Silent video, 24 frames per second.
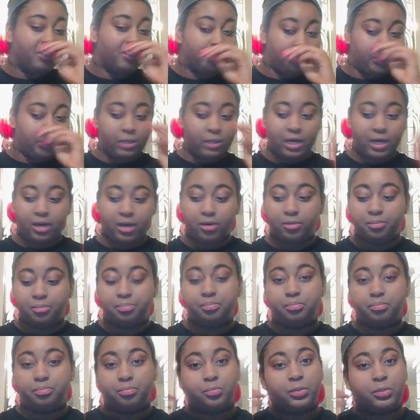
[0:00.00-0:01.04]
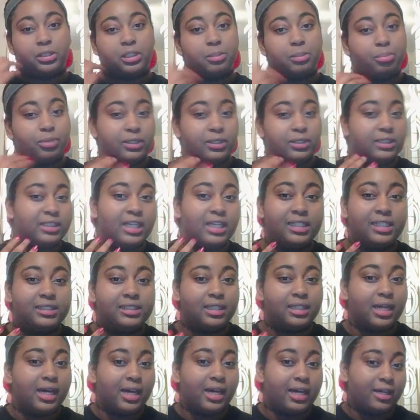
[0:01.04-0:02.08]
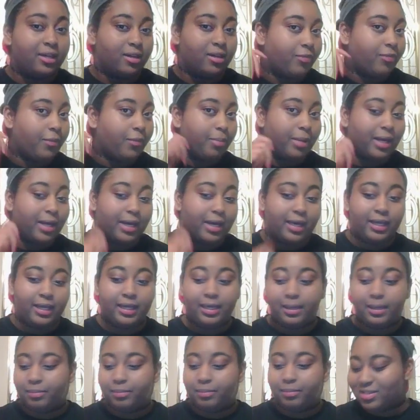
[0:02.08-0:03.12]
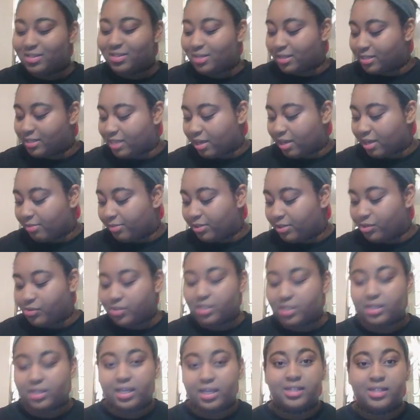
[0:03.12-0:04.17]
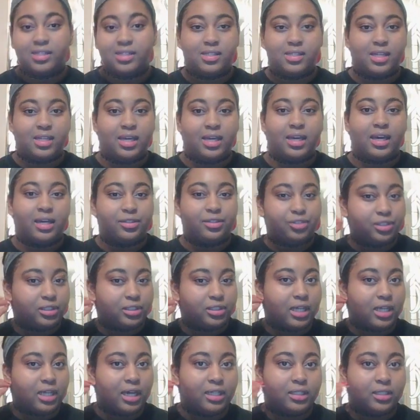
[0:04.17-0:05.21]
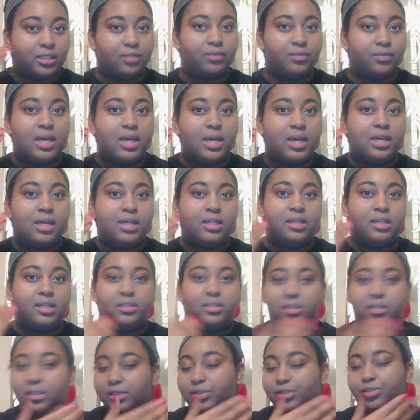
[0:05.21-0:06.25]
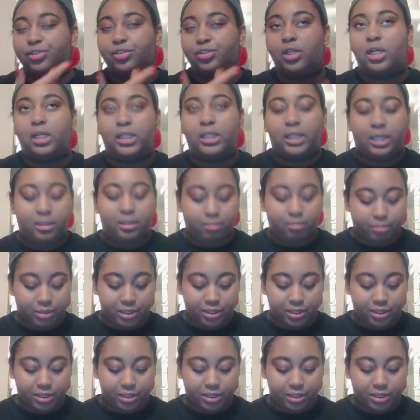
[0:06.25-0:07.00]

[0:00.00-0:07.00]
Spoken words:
to help with the precise line of applying it. But since I've been using that stick, I just kind of easily draw it in.